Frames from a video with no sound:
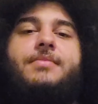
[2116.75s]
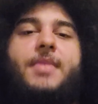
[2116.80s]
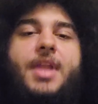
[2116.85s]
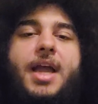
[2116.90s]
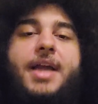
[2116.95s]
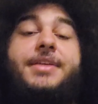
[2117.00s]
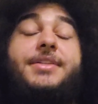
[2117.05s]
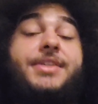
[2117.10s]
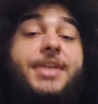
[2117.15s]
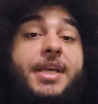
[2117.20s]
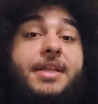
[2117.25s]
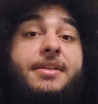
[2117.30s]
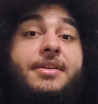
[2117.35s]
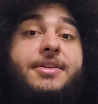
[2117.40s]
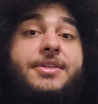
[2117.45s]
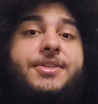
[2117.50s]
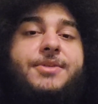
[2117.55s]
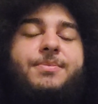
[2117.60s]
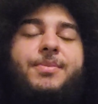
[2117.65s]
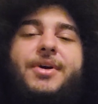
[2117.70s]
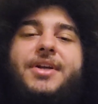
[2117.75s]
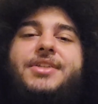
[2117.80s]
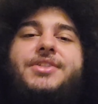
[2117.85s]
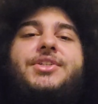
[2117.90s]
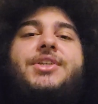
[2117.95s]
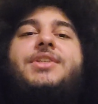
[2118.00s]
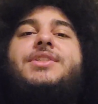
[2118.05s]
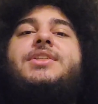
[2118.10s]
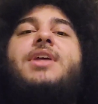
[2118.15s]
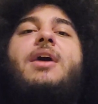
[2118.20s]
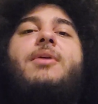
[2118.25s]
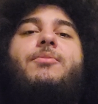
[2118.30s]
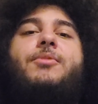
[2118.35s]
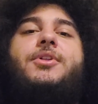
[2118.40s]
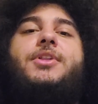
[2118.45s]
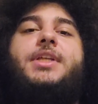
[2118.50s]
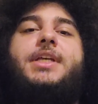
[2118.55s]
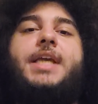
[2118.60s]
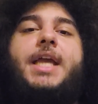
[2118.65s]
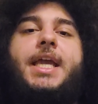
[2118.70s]
I say this, but she's not
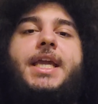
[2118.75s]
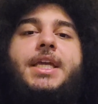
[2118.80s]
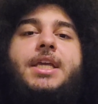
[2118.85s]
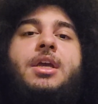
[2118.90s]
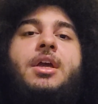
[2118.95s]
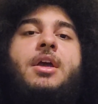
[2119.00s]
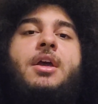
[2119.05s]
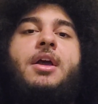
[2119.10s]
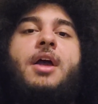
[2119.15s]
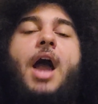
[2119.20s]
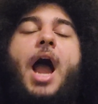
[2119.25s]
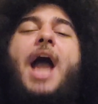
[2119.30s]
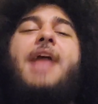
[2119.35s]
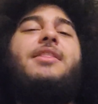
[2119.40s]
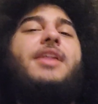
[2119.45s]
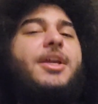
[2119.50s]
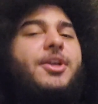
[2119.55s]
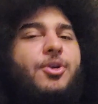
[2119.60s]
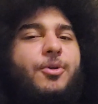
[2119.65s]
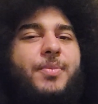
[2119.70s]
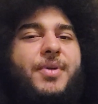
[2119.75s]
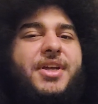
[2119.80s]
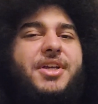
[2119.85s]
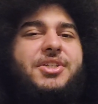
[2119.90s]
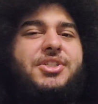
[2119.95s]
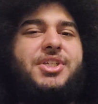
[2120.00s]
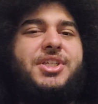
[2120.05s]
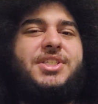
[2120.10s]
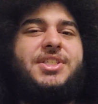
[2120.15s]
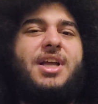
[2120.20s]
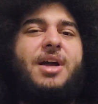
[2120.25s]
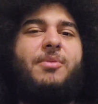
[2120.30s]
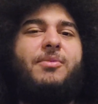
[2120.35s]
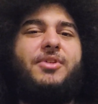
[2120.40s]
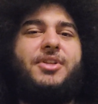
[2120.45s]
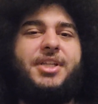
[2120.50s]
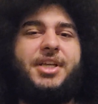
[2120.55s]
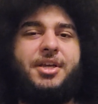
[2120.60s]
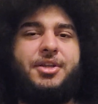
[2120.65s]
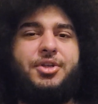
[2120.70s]
really a. I like her because she's not
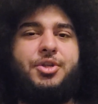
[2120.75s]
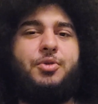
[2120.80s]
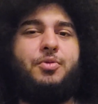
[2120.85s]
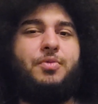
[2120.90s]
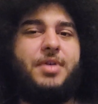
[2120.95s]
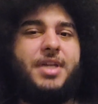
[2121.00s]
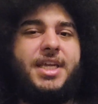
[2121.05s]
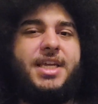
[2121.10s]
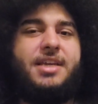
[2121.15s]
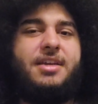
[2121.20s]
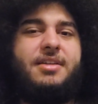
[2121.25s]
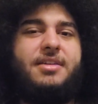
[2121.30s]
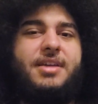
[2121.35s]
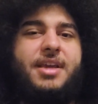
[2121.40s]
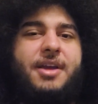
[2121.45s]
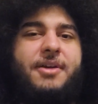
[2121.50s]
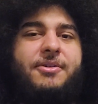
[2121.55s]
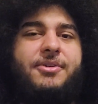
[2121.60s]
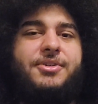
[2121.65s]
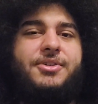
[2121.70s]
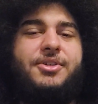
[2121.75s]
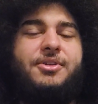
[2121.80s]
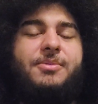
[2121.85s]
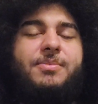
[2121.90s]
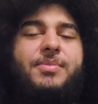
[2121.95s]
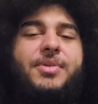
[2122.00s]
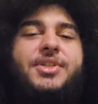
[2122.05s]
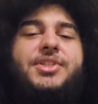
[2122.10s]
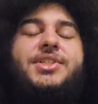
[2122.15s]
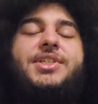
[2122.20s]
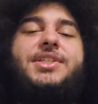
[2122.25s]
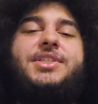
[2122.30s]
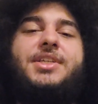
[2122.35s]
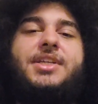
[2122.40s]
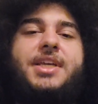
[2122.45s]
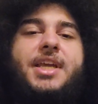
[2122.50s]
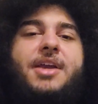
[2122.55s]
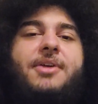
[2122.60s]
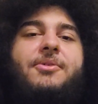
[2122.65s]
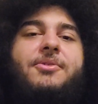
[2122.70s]
really a unique character, but she's a
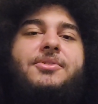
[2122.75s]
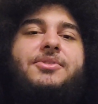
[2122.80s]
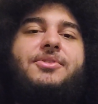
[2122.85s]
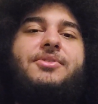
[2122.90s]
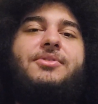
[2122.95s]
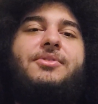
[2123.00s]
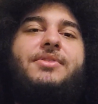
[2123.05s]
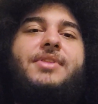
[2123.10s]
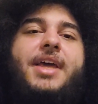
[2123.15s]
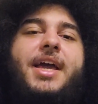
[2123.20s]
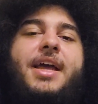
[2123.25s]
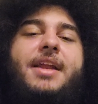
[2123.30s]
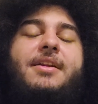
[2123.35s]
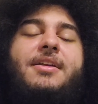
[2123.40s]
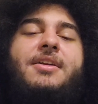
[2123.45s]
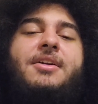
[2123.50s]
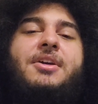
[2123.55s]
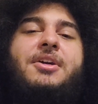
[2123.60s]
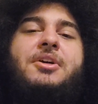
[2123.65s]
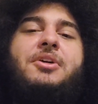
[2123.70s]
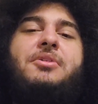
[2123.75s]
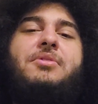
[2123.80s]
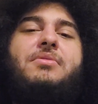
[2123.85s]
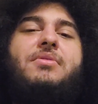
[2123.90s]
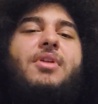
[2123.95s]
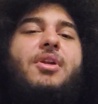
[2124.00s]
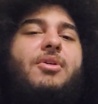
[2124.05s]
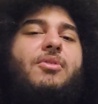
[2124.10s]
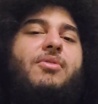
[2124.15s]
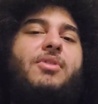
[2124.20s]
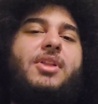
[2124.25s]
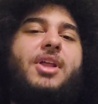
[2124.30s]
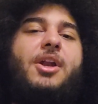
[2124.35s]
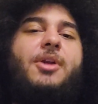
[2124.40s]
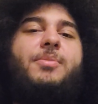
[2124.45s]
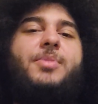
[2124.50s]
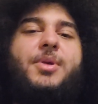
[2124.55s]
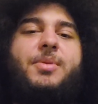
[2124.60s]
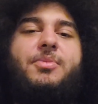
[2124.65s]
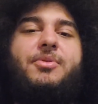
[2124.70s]
character that, a lot
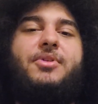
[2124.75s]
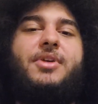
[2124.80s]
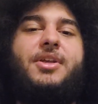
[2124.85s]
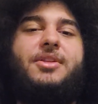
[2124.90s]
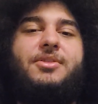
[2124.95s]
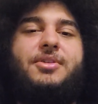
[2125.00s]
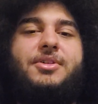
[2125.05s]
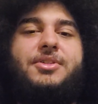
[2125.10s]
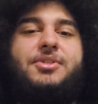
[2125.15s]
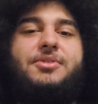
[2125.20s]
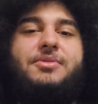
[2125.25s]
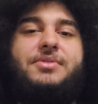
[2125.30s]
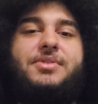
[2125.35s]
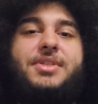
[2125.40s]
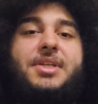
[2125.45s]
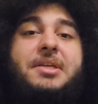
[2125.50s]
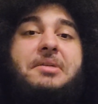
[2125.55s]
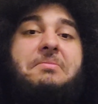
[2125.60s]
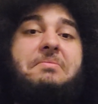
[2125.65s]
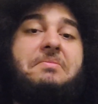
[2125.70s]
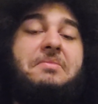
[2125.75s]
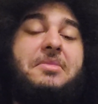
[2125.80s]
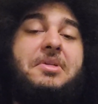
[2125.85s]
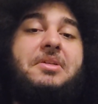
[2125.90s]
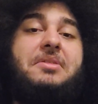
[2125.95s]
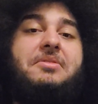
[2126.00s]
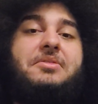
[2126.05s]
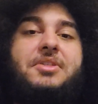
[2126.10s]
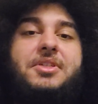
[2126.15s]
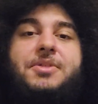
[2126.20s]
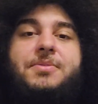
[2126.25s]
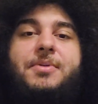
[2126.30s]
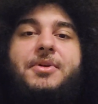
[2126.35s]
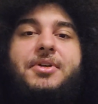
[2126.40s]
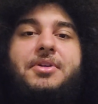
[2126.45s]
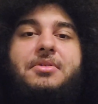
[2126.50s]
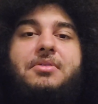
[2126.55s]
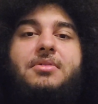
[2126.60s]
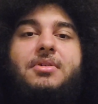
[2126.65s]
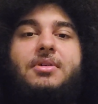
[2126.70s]
of people can look to and say, yeah, she's pretty
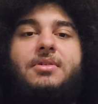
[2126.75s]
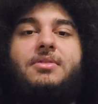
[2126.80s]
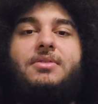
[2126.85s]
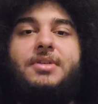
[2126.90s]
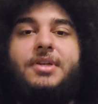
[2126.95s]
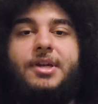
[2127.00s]
cool.